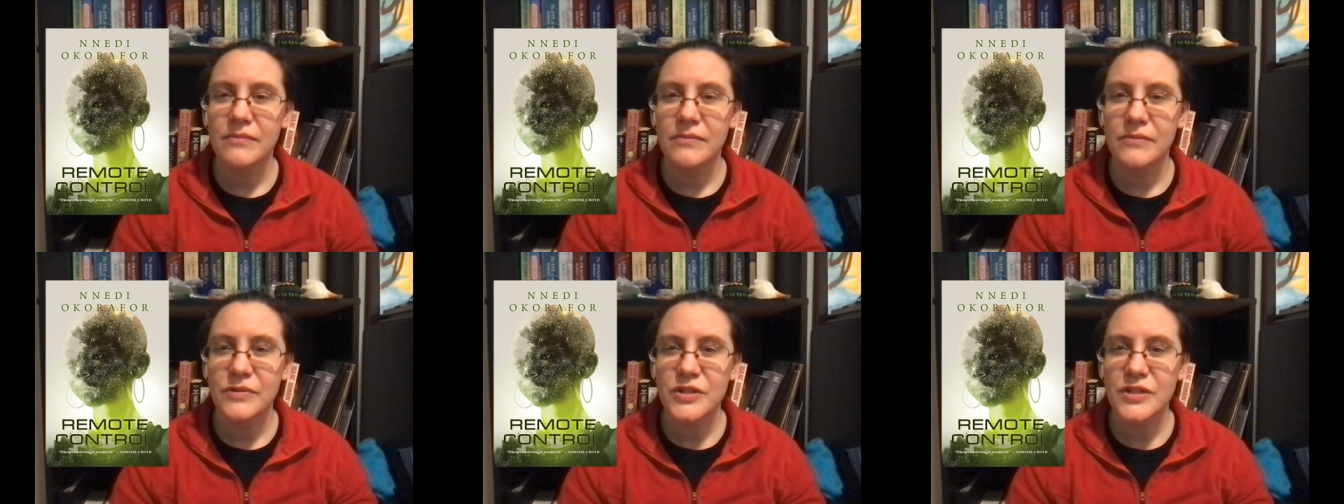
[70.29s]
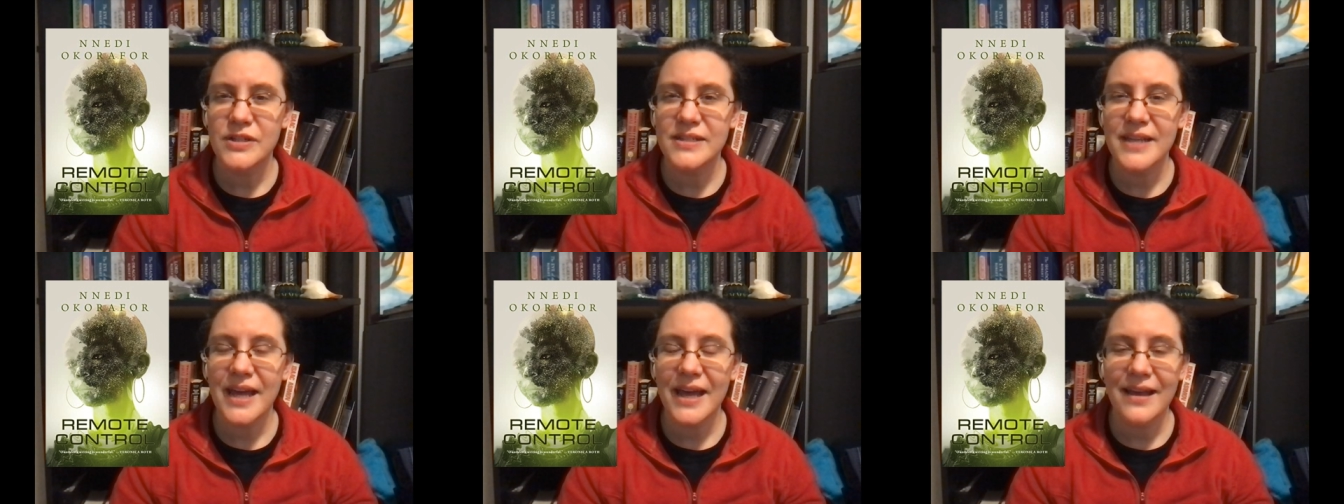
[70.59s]

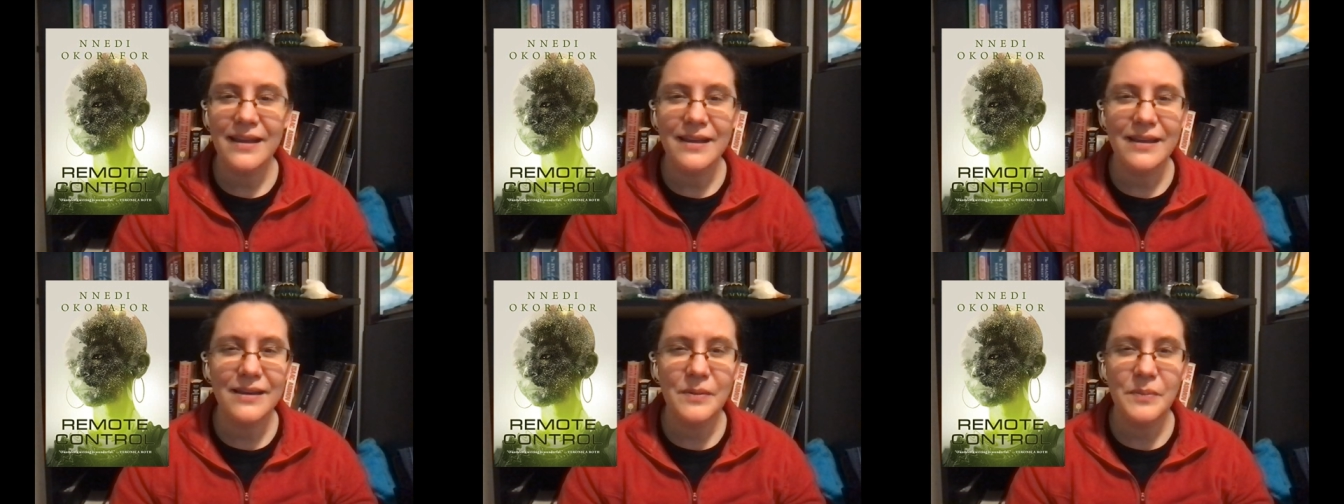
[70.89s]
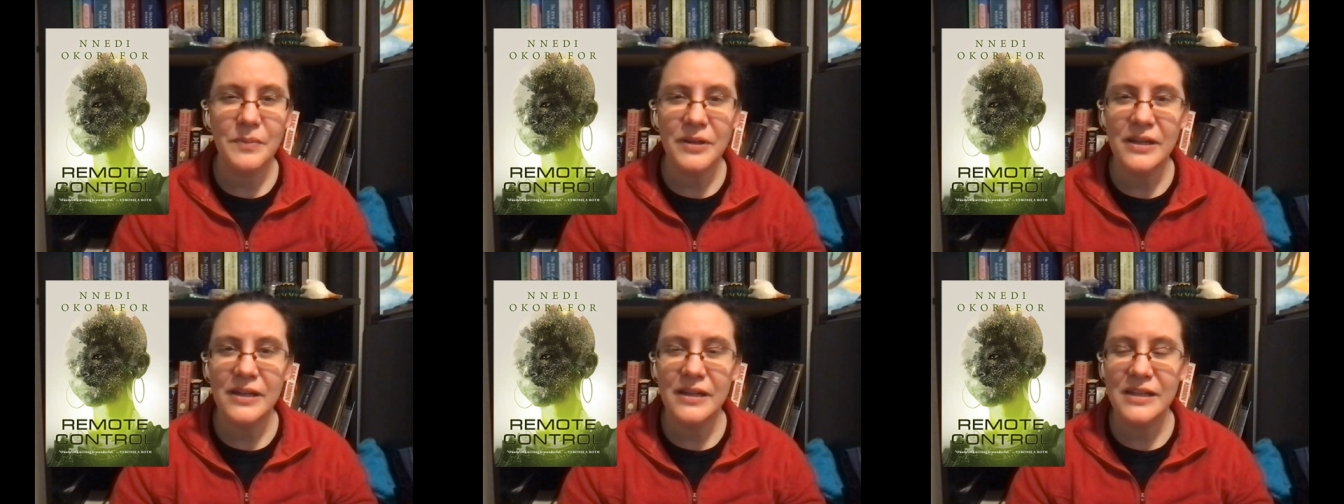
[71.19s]
She's not
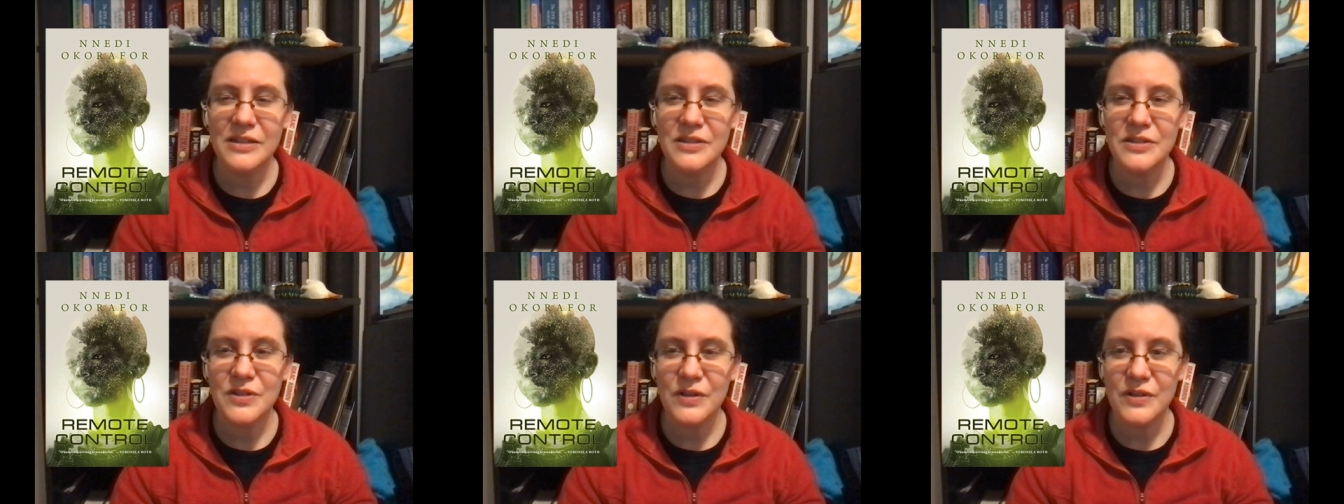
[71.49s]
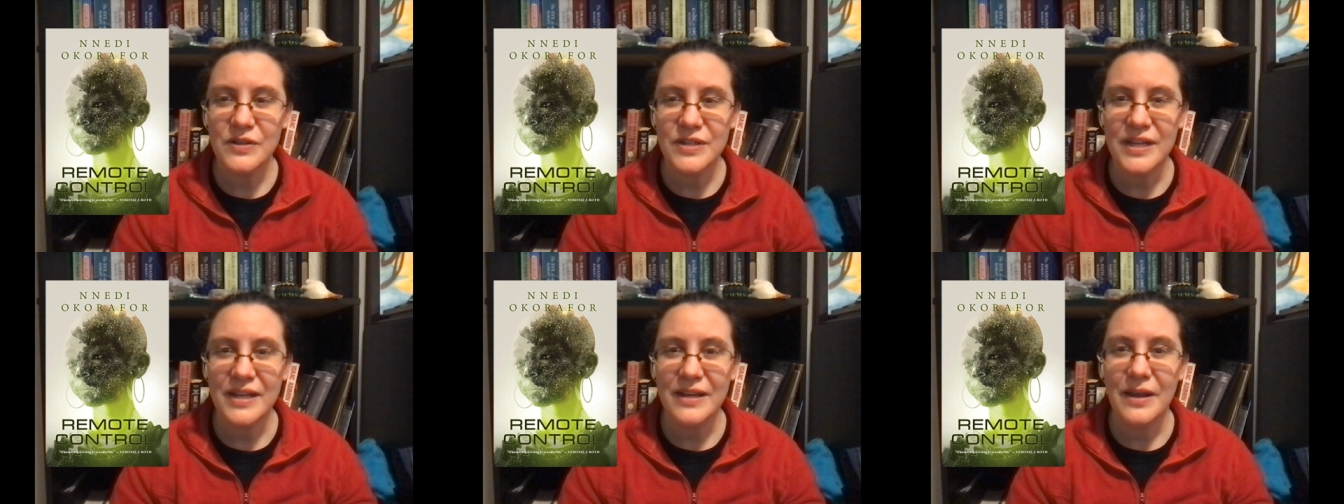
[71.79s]
completely
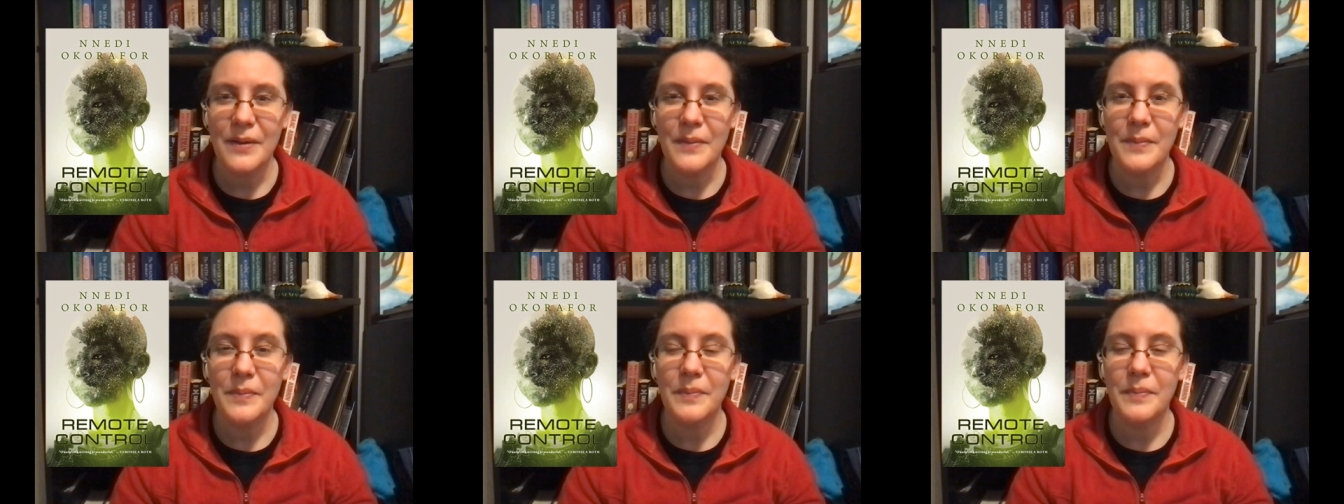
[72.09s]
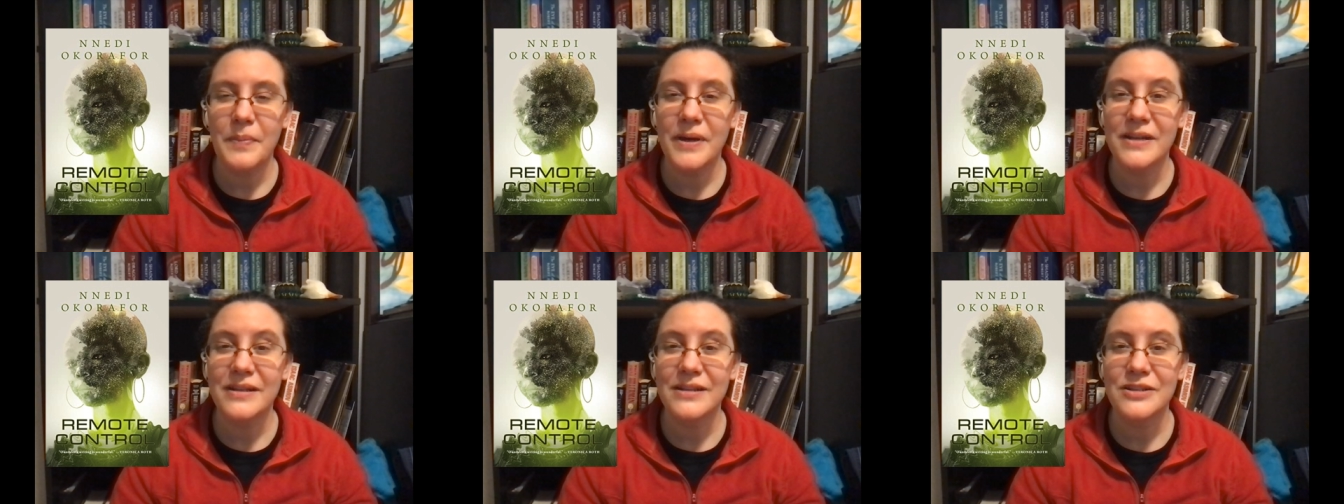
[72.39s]
certain,
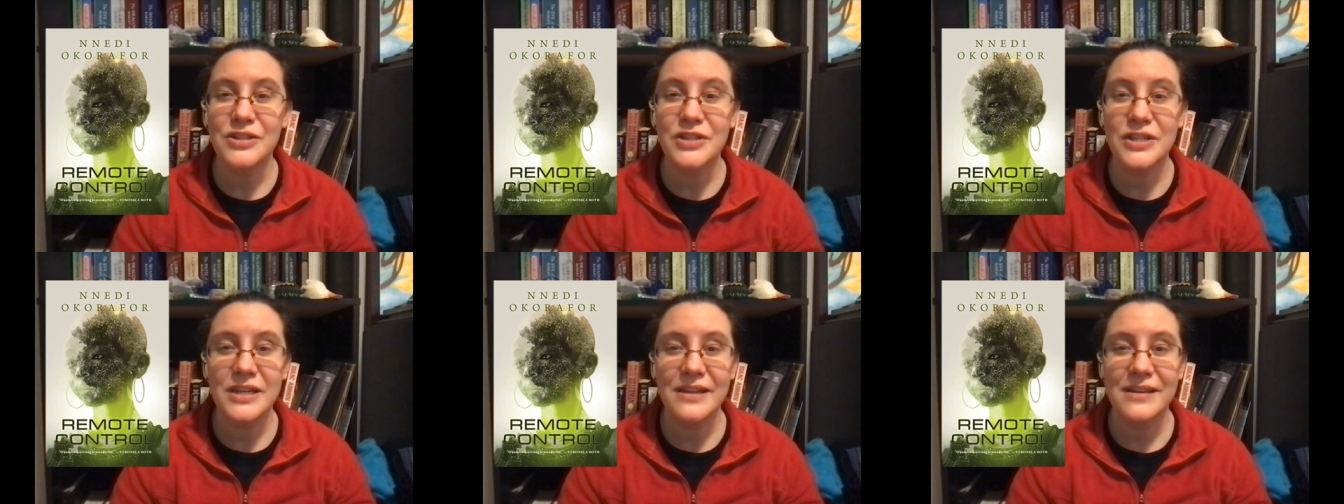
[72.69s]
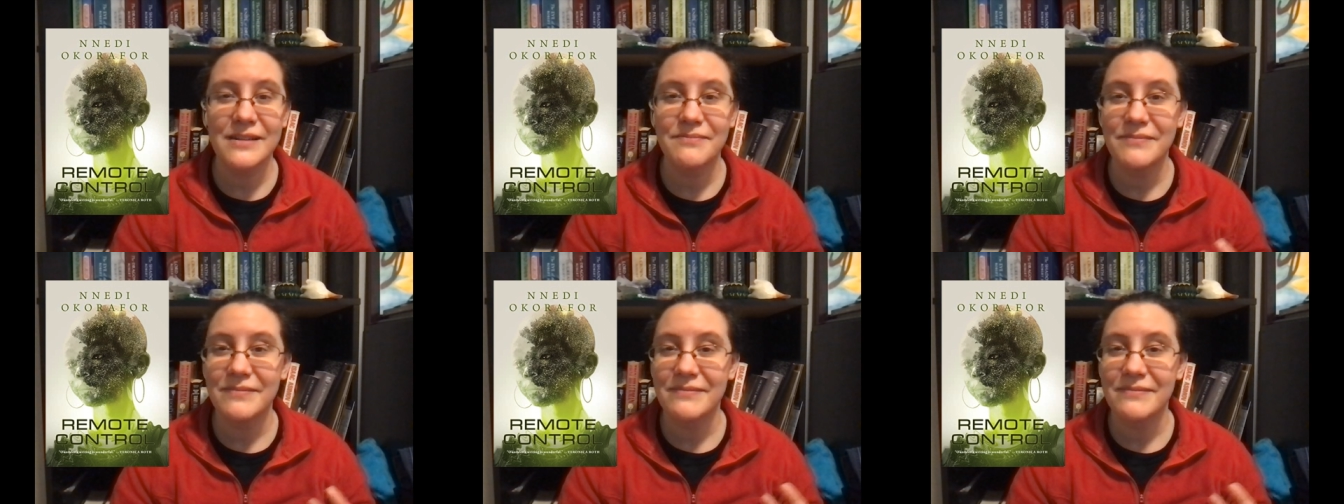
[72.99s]
but she